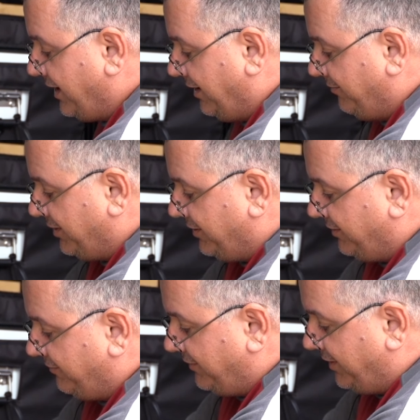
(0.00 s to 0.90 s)
and we've got
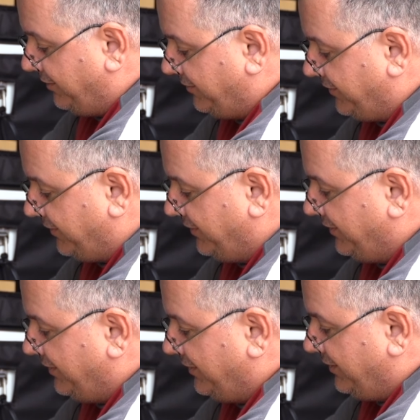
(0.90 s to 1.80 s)
a roast.
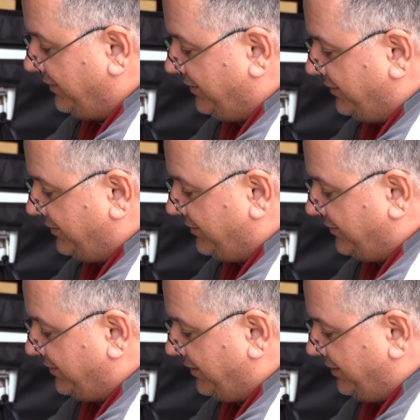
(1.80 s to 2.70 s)

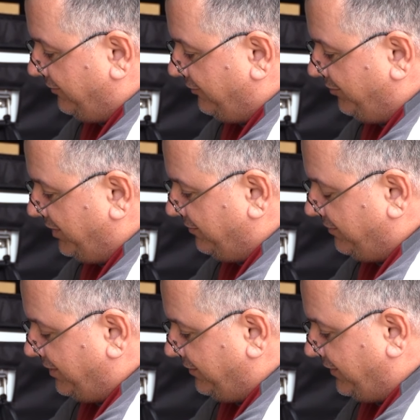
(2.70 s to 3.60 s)
So there should be a
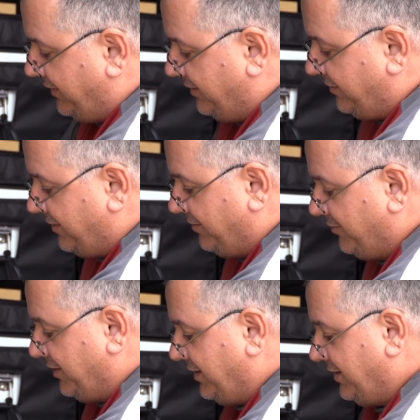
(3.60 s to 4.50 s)
roast here
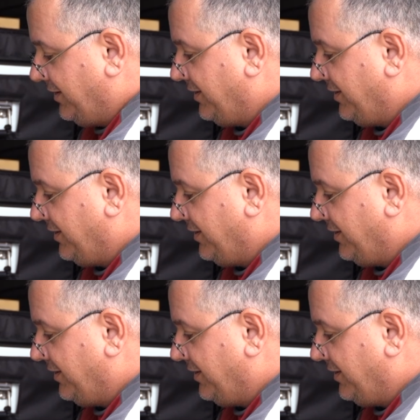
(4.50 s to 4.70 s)
somewhere.